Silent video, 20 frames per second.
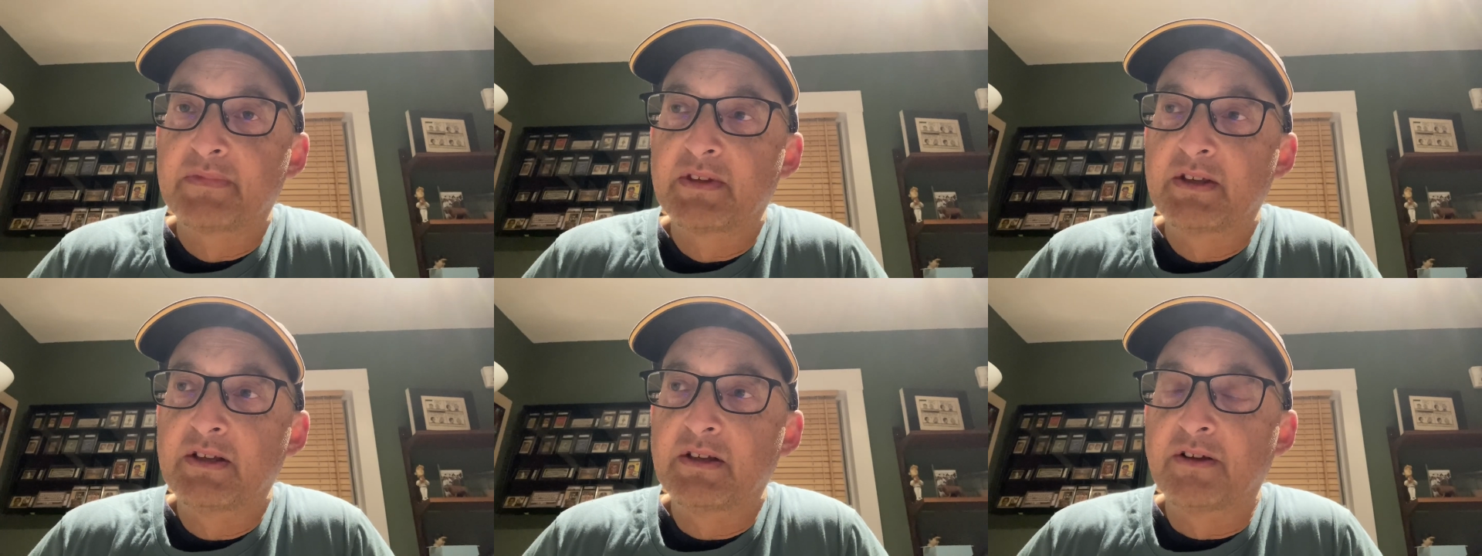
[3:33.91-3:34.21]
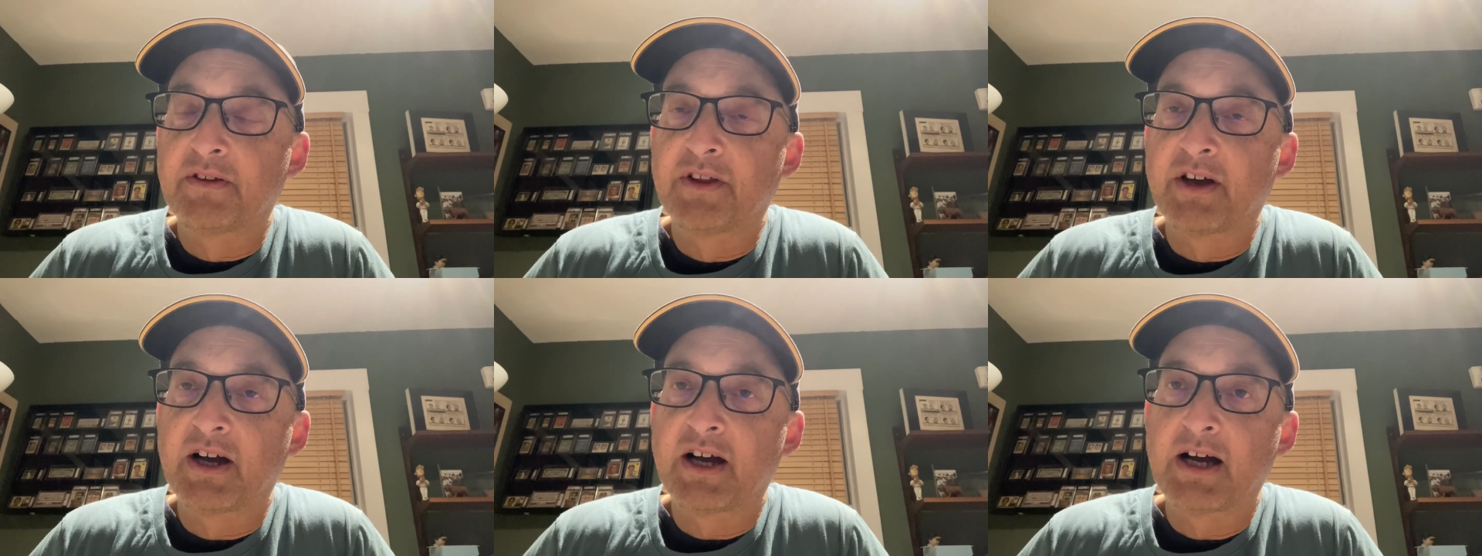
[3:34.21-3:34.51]
you
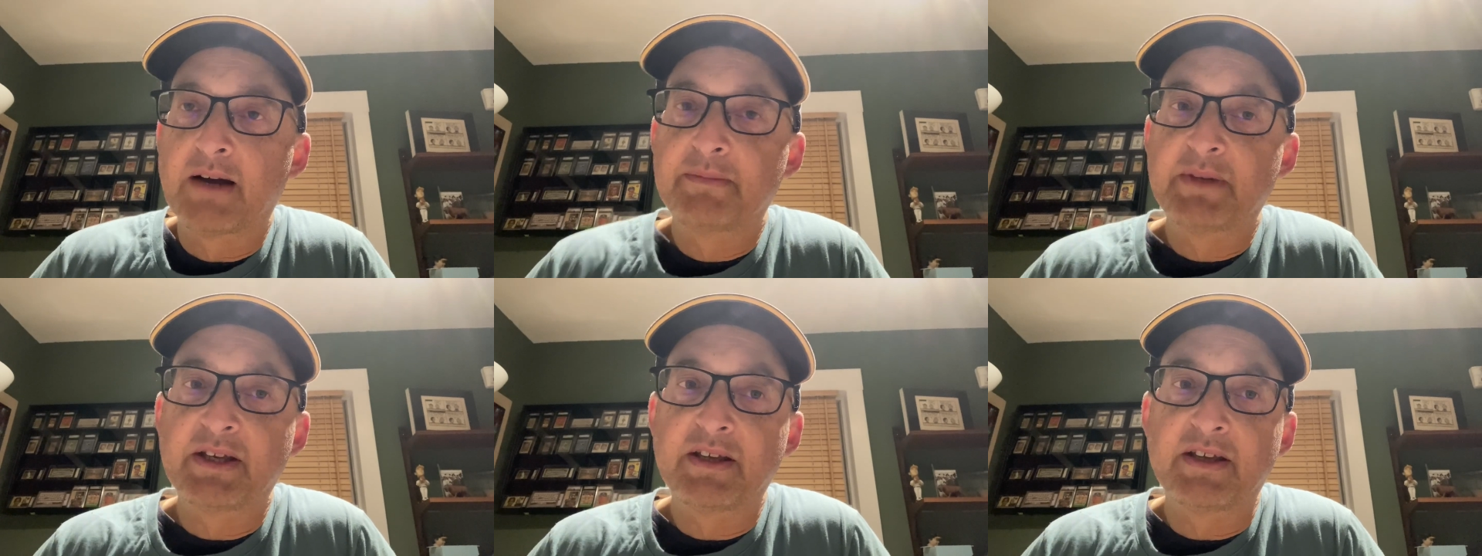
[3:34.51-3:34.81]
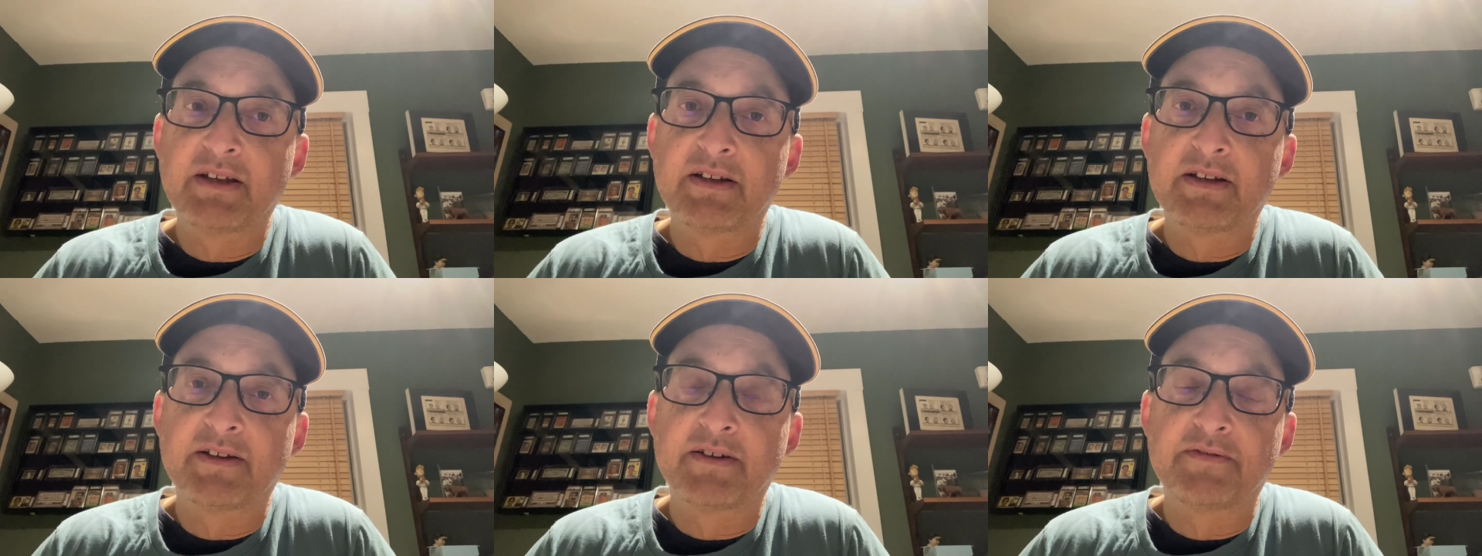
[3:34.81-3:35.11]
know, the hobby
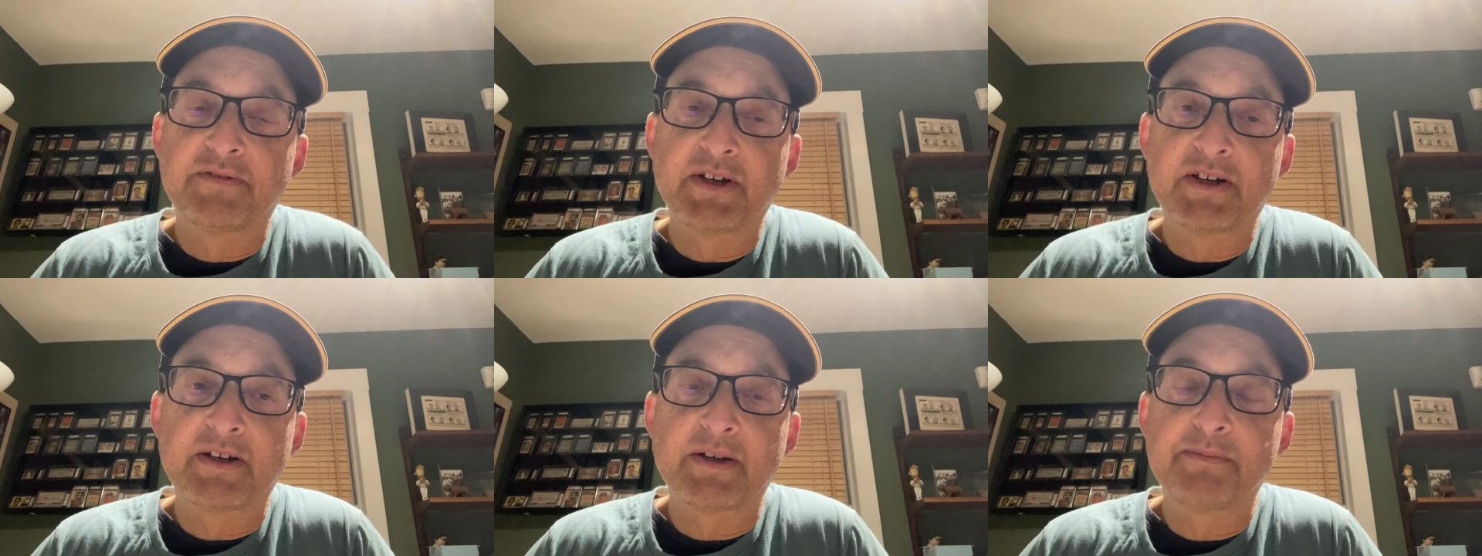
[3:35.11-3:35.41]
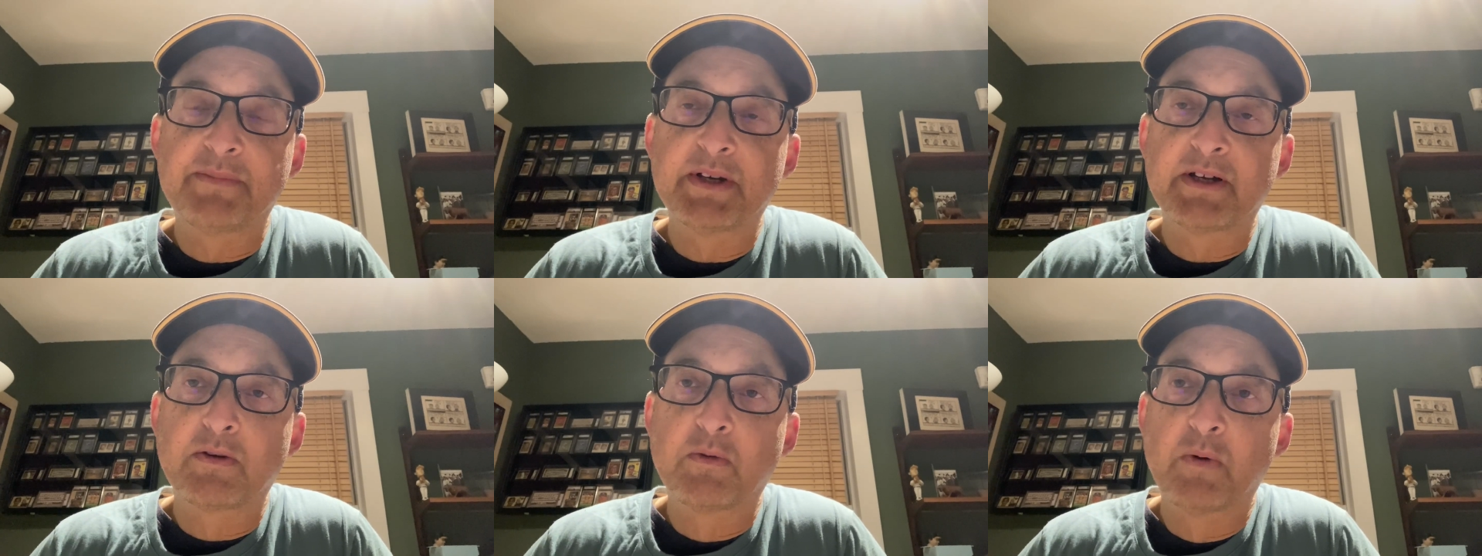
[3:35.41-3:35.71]
in a very
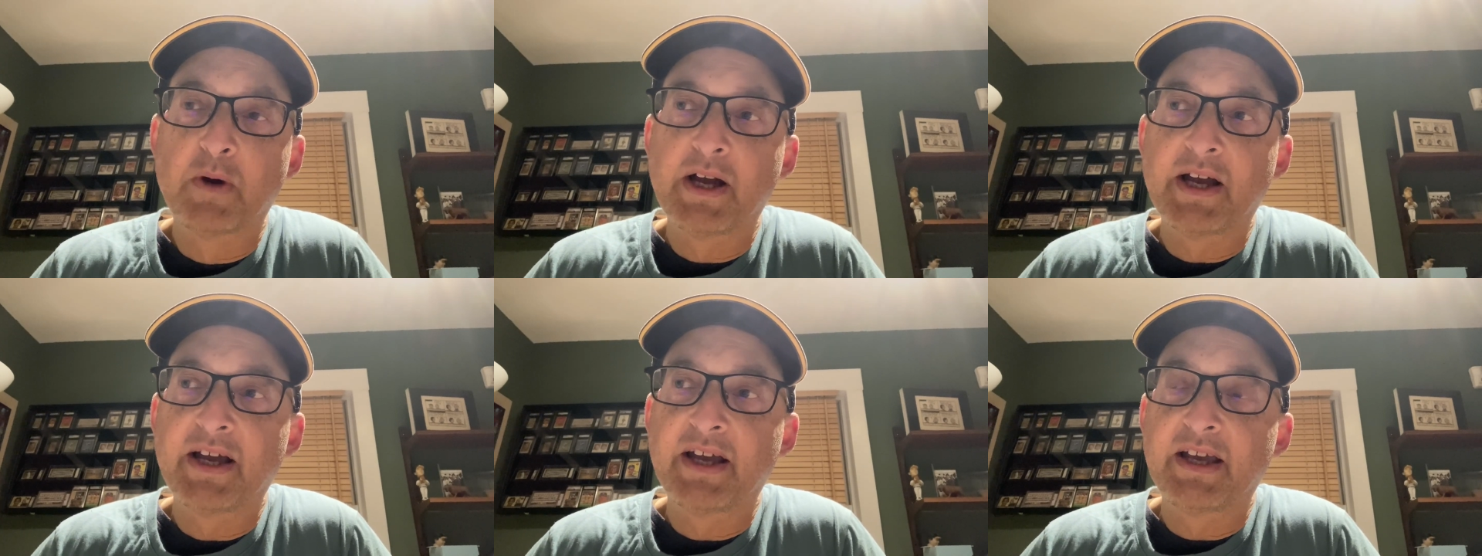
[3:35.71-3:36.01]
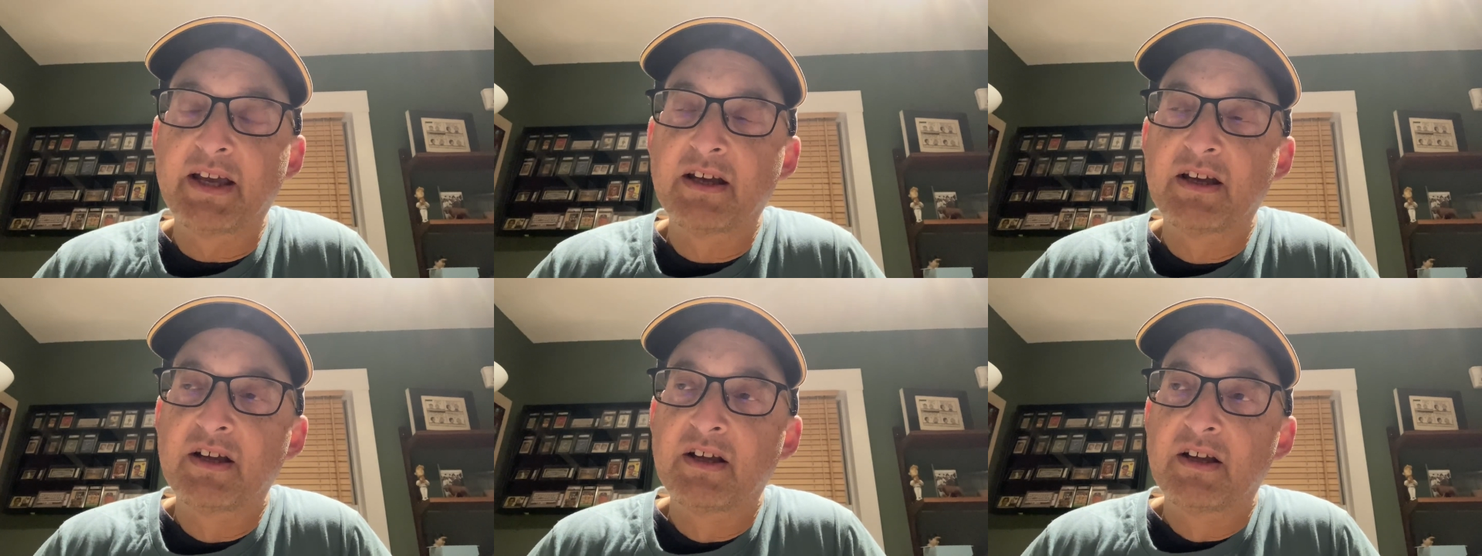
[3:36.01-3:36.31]
big
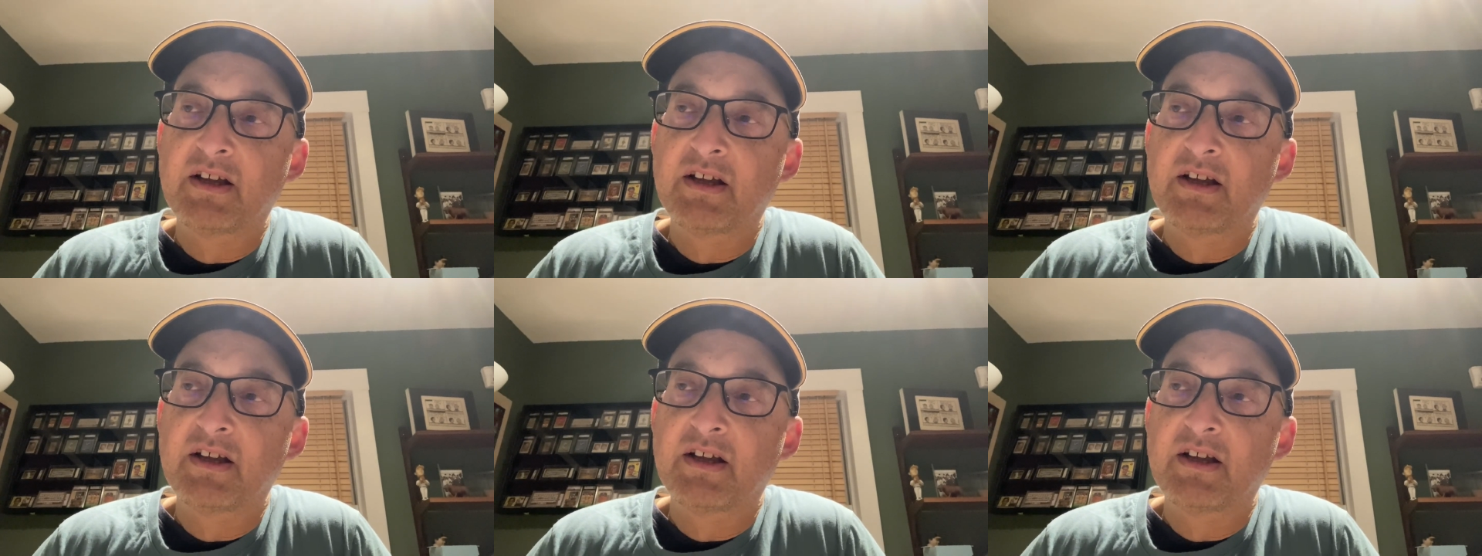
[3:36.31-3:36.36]
way,